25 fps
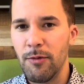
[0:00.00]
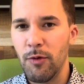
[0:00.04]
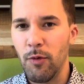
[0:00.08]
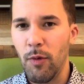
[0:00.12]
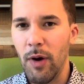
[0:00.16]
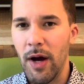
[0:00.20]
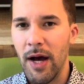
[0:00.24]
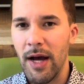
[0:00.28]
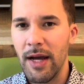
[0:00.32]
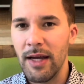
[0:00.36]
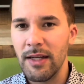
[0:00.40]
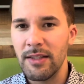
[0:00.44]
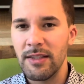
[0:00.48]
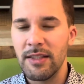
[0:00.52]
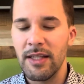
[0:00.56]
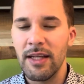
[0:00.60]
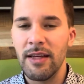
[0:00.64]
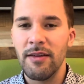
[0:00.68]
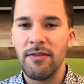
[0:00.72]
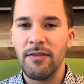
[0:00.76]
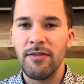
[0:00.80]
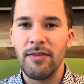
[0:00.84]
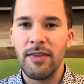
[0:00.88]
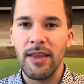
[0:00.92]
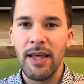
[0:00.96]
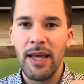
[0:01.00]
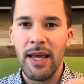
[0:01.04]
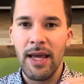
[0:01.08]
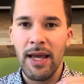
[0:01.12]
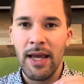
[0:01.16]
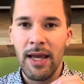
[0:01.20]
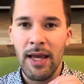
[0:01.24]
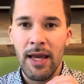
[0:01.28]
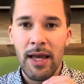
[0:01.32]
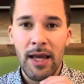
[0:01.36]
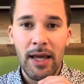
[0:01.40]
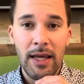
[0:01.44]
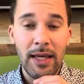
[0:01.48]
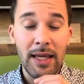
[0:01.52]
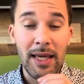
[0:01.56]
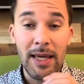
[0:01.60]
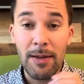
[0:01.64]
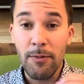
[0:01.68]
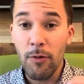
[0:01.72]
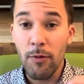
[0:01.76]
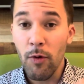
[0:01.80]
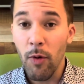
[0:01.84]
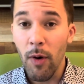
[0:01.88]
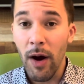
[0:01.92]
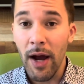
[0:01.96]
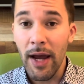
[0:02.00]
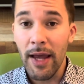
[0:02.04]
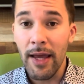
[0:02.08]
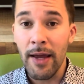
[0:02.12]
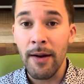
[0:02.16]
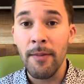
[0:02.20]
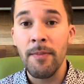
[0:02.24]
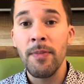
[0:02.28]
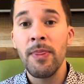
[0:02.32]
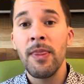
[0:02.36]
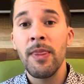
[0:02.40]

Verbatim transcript: wise if they keep quiet.